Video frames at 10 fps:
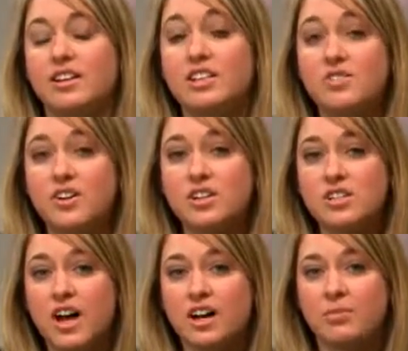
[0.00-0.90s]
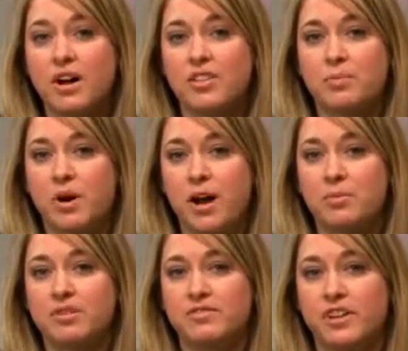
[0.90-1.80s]
Let's first talk about the
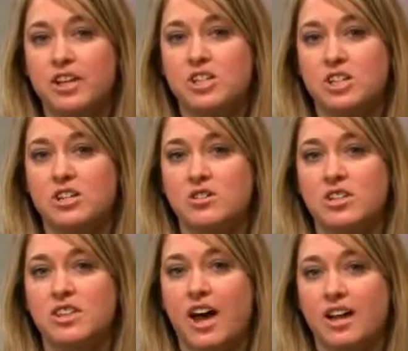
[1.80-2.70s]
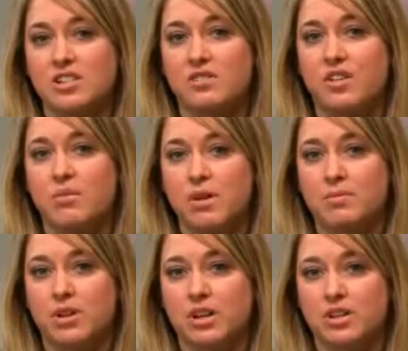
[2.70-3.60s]
proper inflation using the ISOFLO
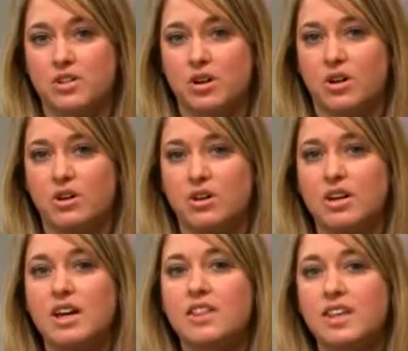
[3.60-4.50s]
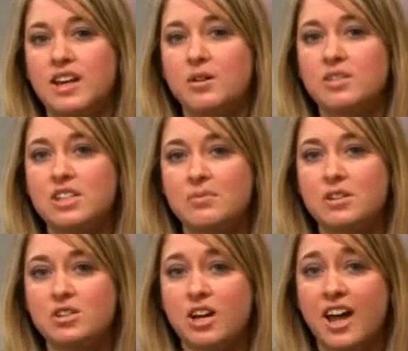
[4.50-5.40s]
Memory Control. Then I will
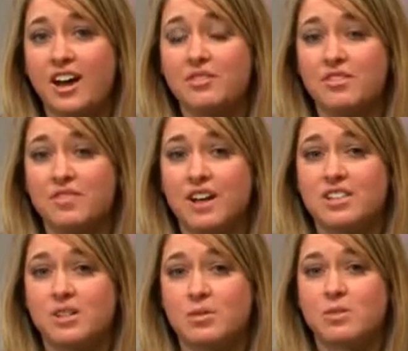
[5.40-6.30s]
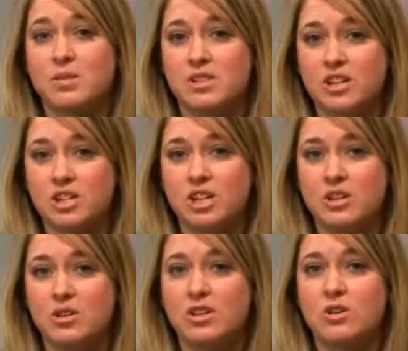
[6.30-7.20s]
demonstrate how to affect someone's
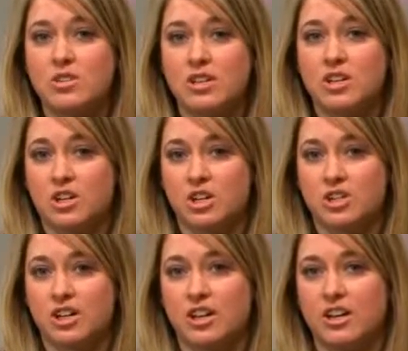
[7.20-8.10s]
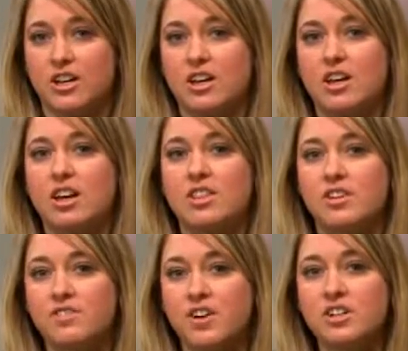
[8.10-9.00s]
position using the cushion. The
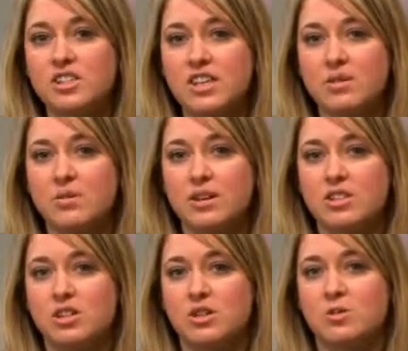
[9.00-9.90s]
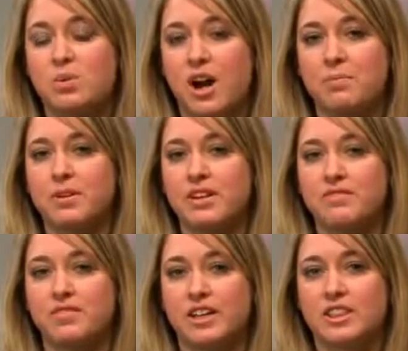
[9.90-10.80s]
first thing we must do is properly
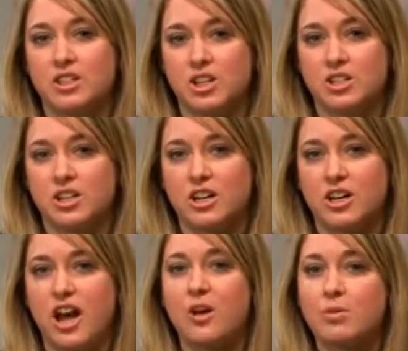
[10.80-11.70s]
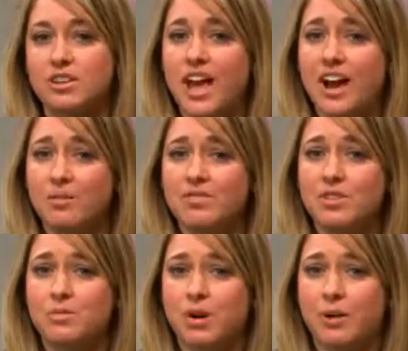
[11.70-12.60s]
inflate the cushion. I will now
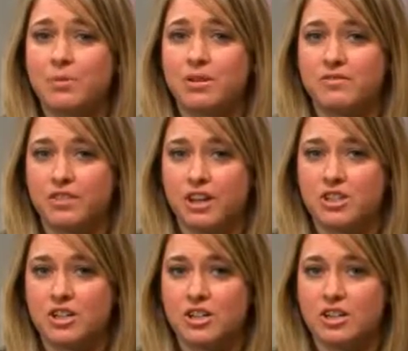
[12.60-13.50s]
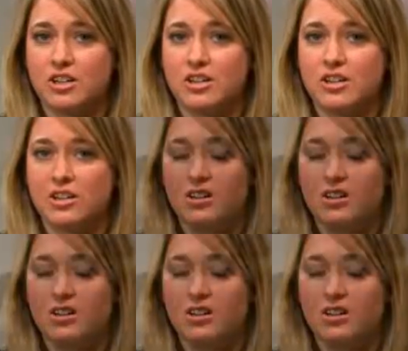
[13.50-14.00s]
review proper inflation.